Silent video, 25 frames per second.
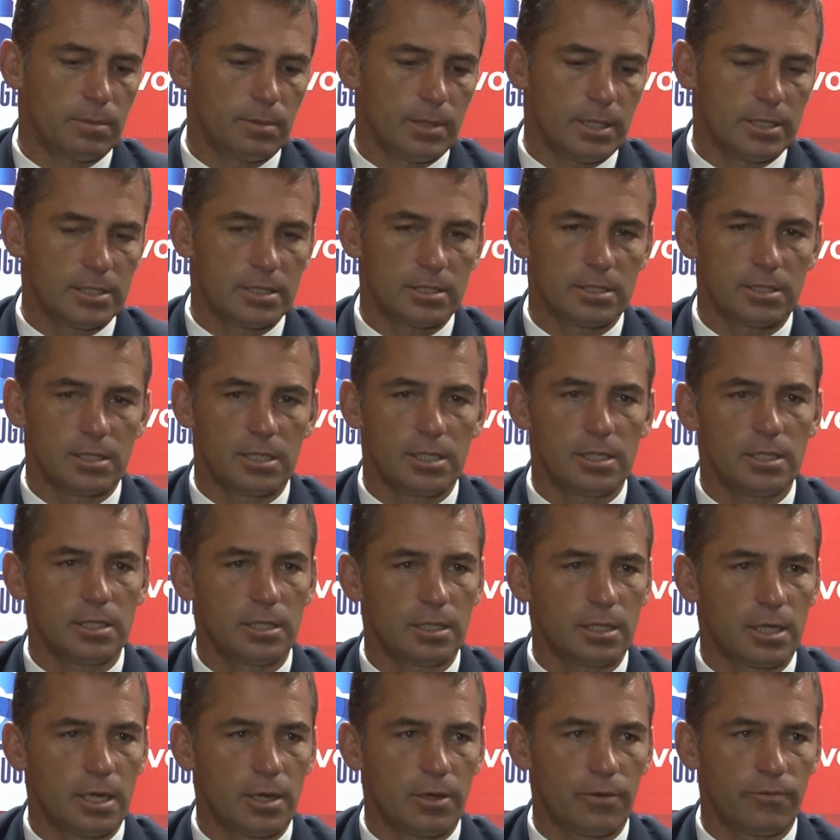lessons
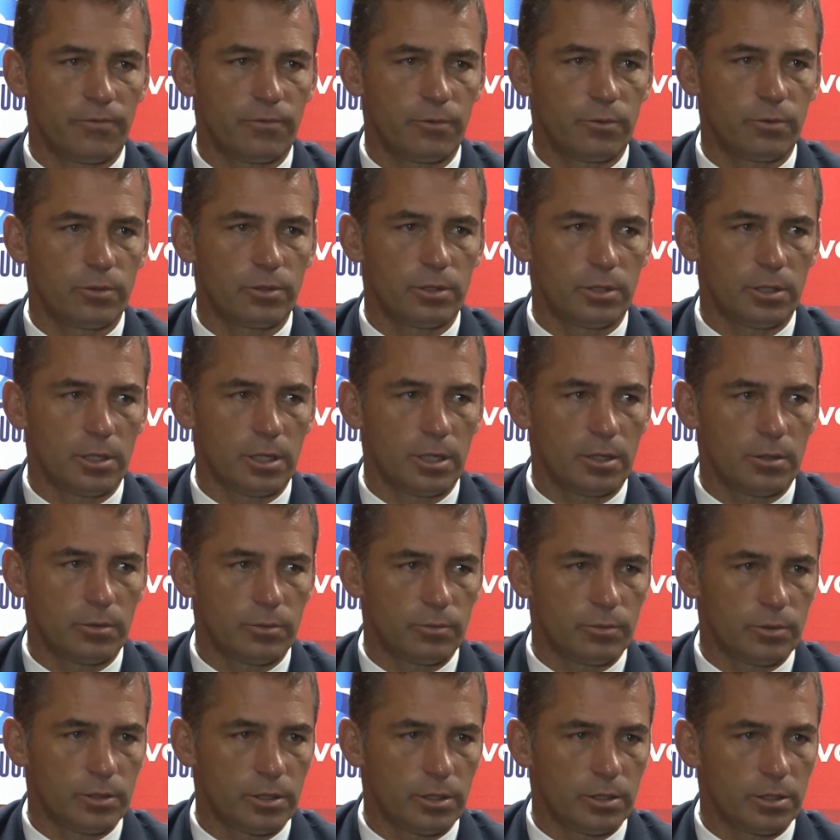learned going forward, you know,
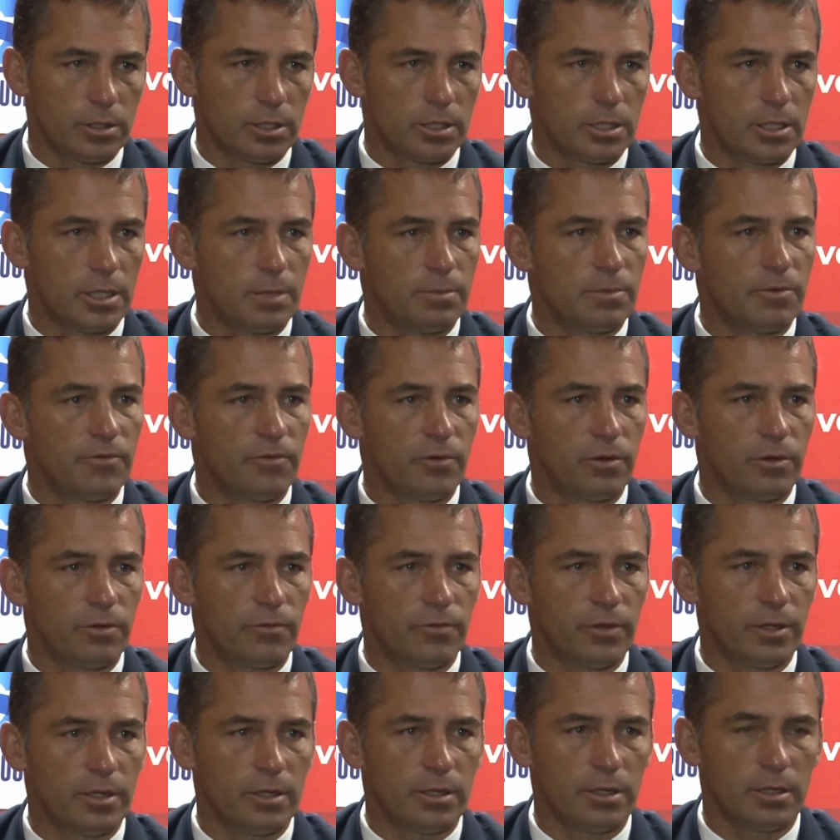we are a team
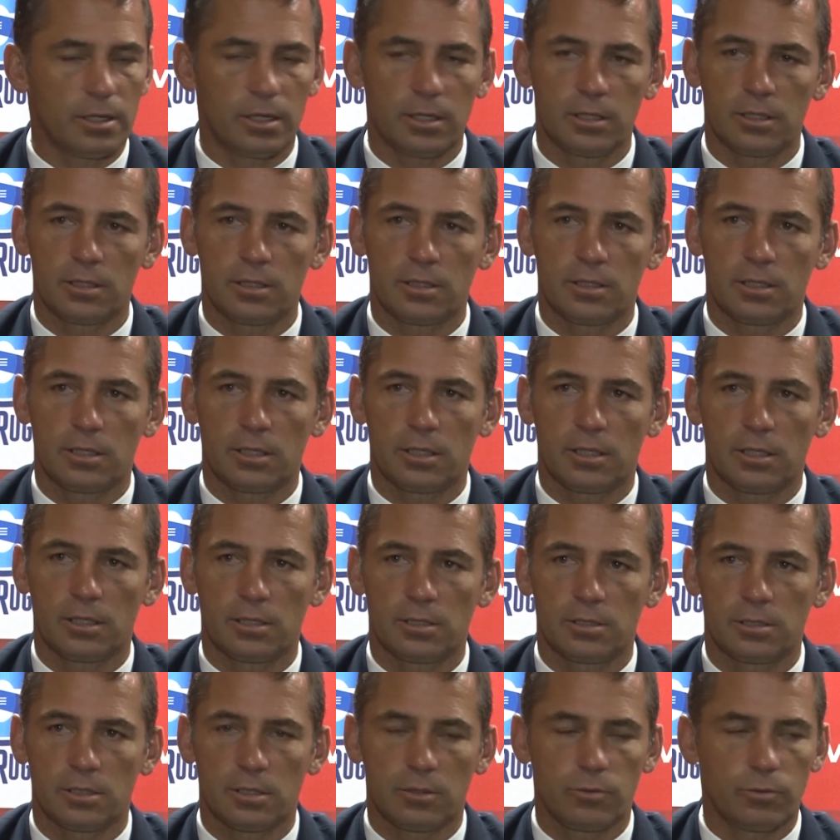evolving.
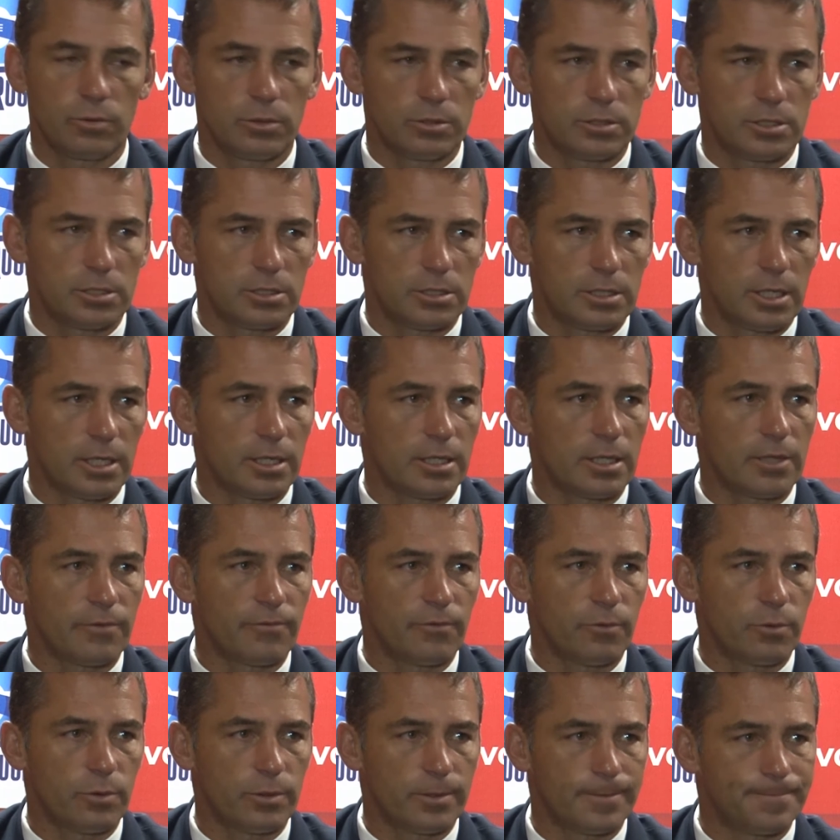And so we'll just take that
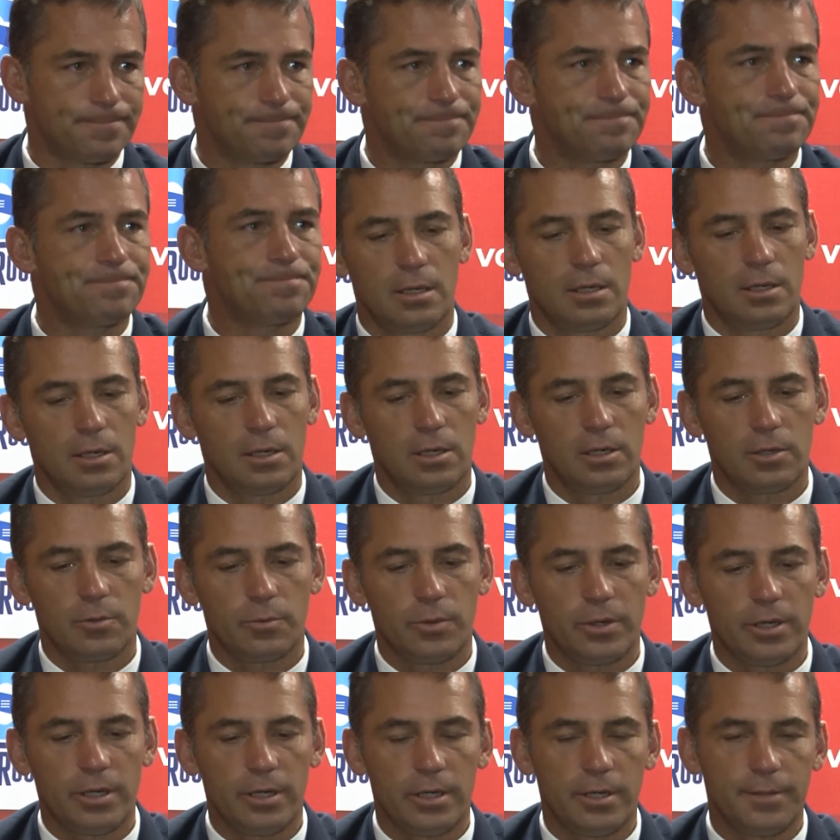forward. Now, look,
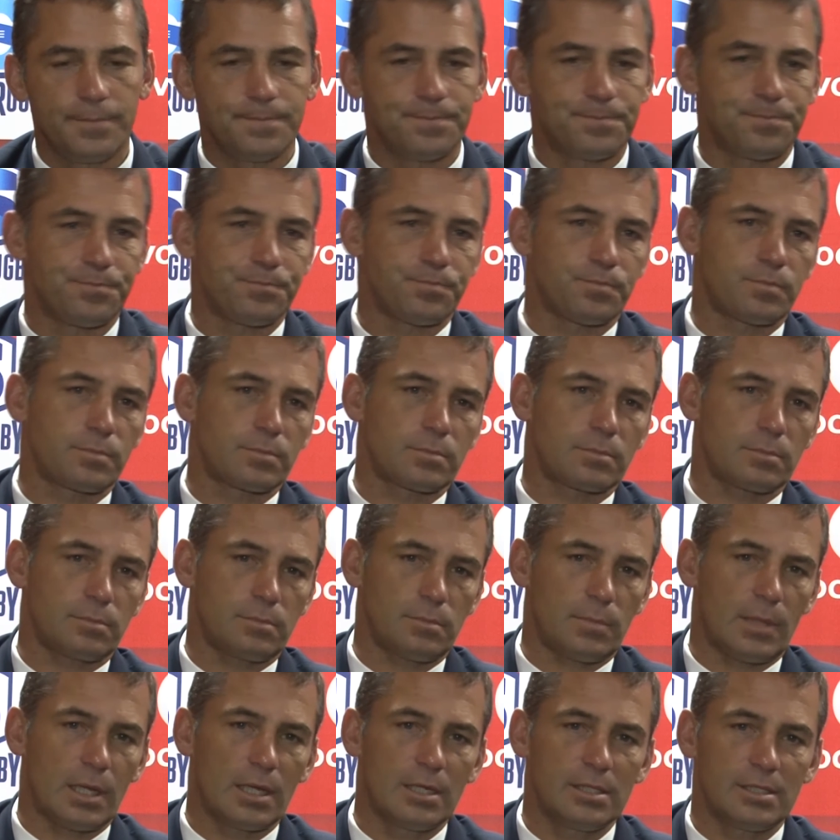we
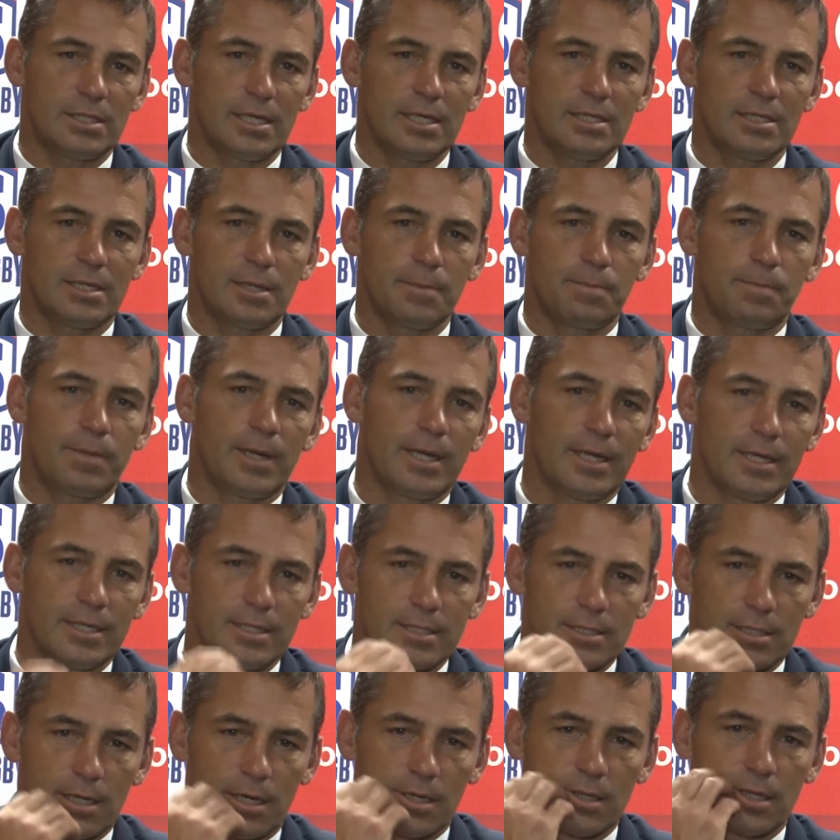assess the
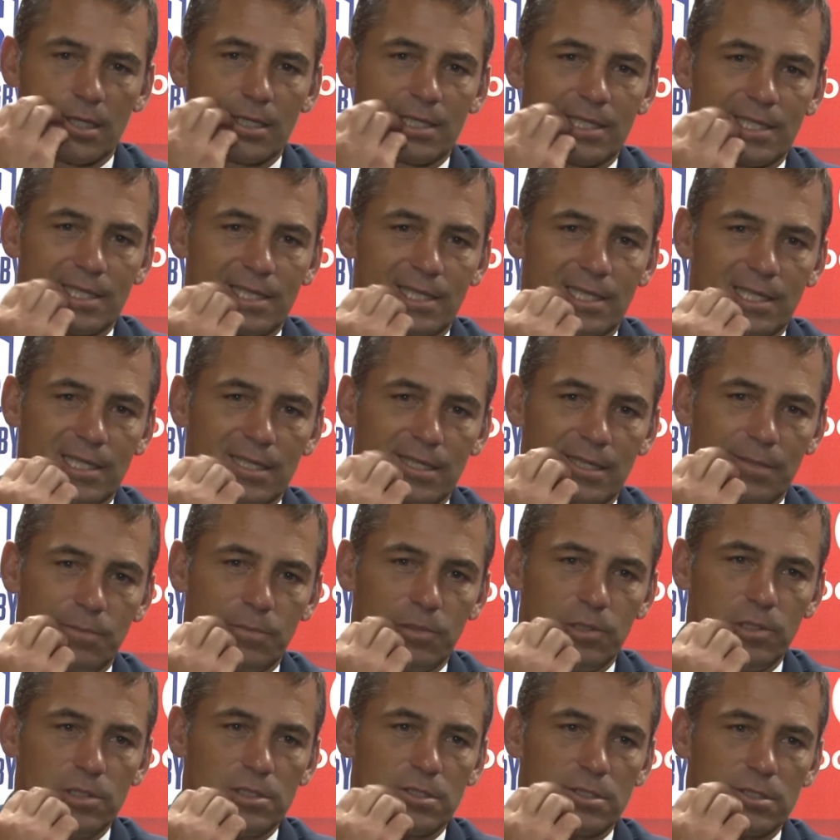players, the
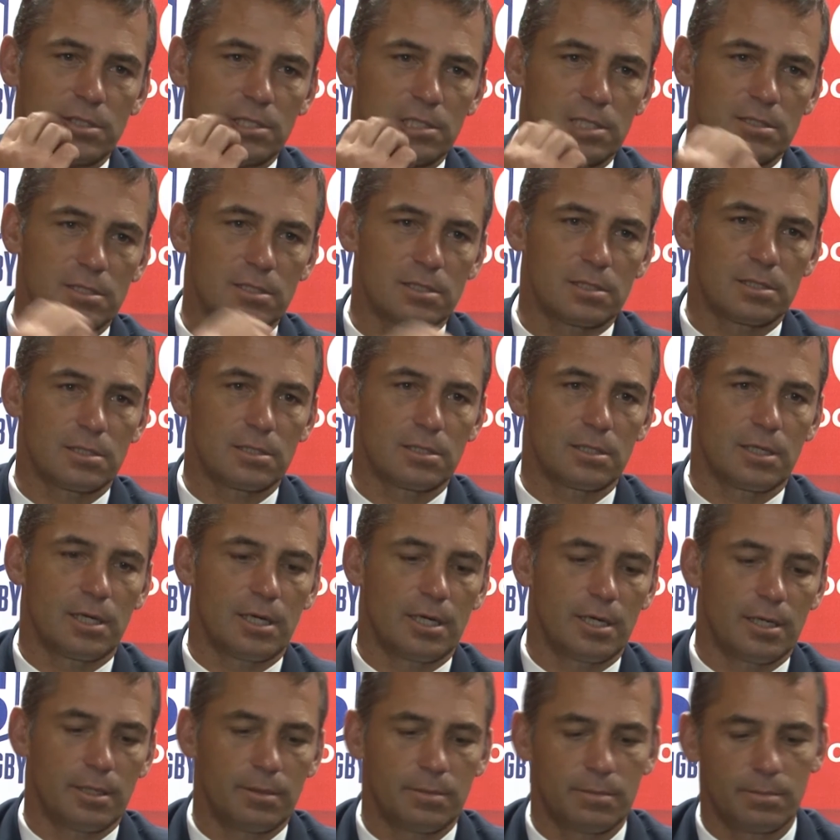Bulls,
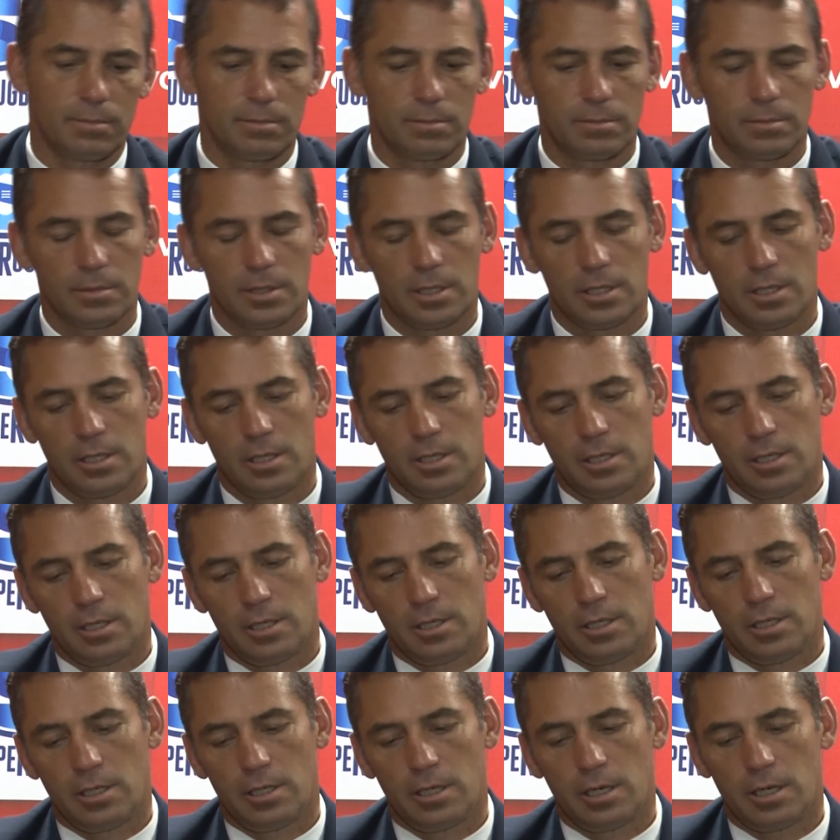
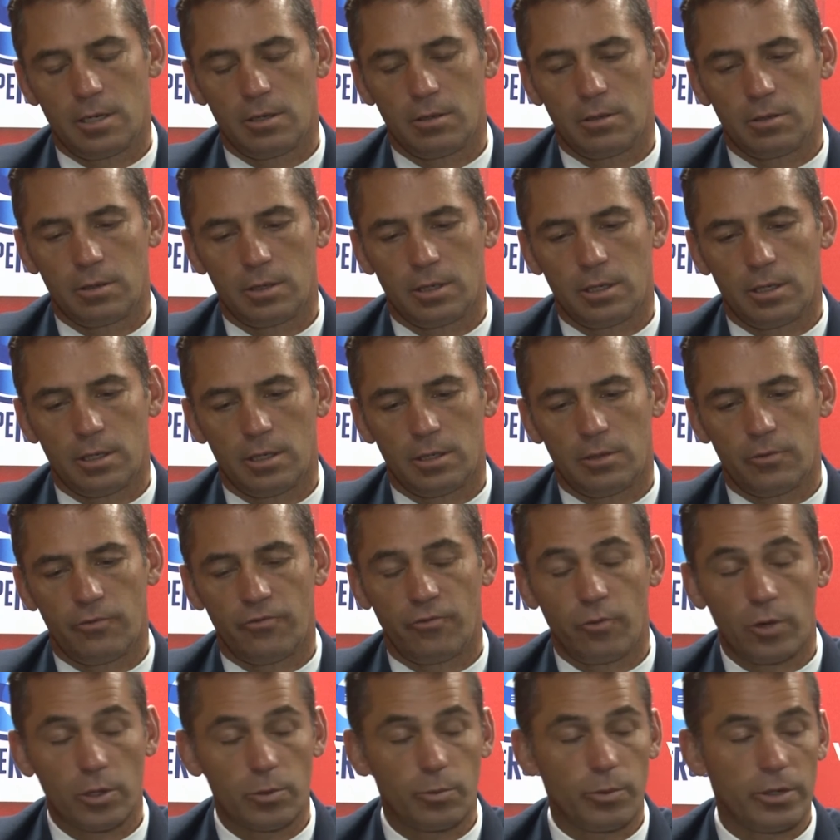you know,
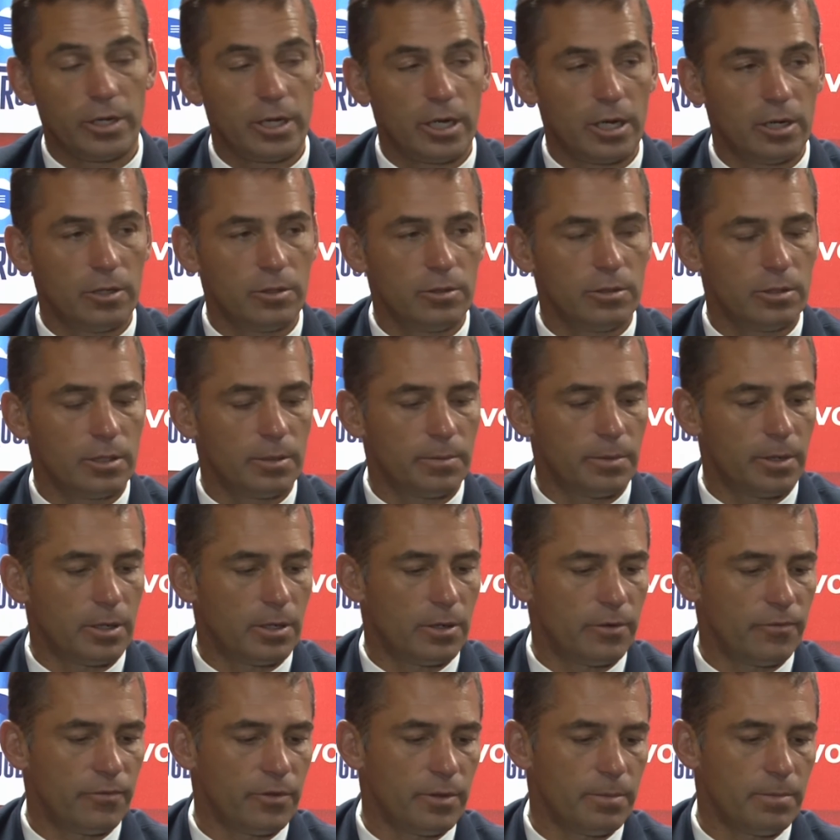of what we know
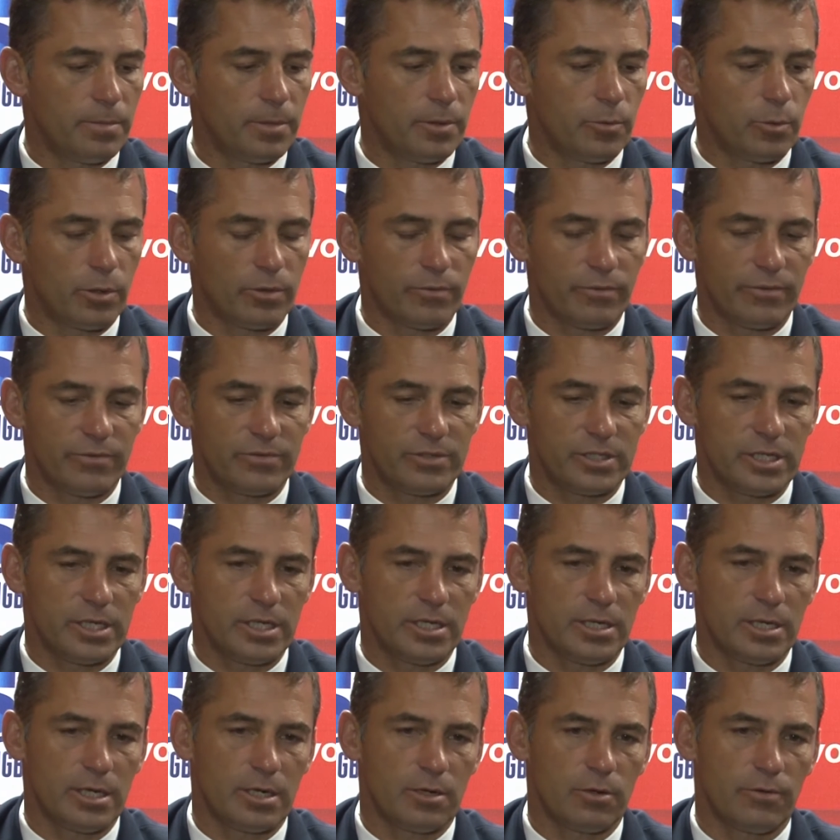of them and what we've
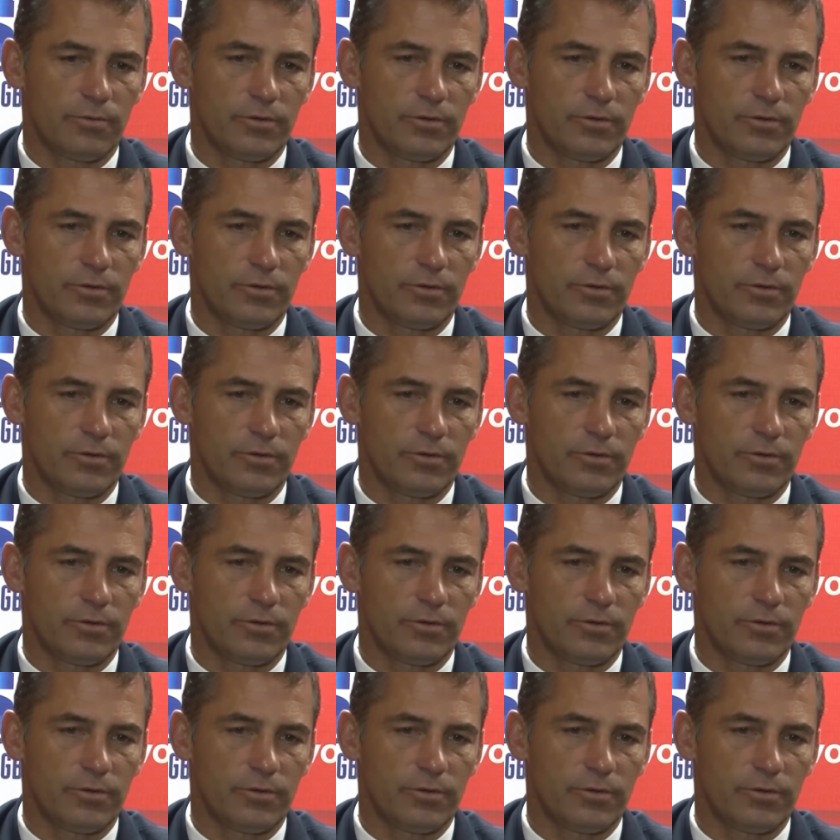seen. And